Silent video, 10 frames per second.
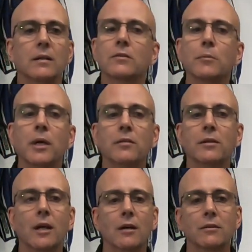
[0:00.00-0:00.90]
It's
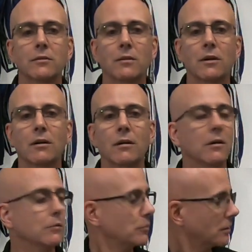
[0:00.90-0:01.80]
amazing how this car
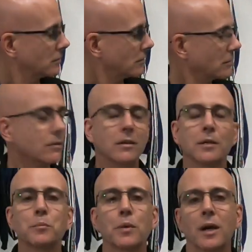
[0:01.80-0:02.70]
has made such an
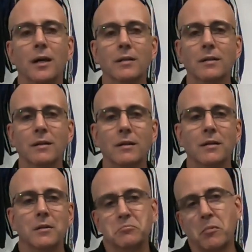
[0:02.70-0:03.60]
impact.
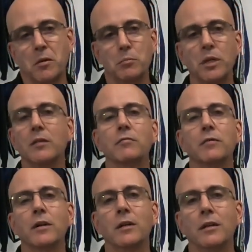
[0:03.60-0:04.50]
Be it
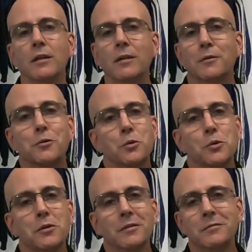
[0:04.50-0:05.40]
funny,
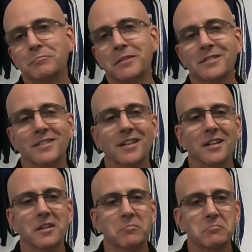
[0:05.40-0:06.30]
cool,
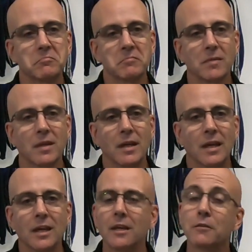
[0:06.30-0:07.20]
sick,
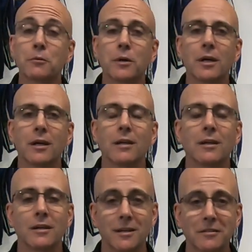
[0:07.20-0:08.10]
either way,
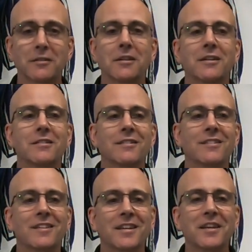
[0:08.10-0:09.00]
it gets
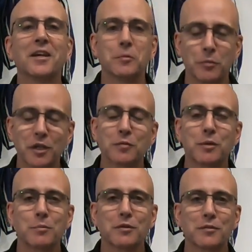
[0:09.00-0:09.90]
attention and makes
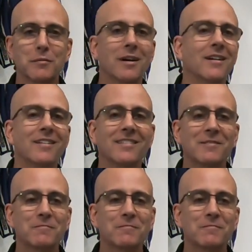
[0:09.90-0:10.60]
people smile.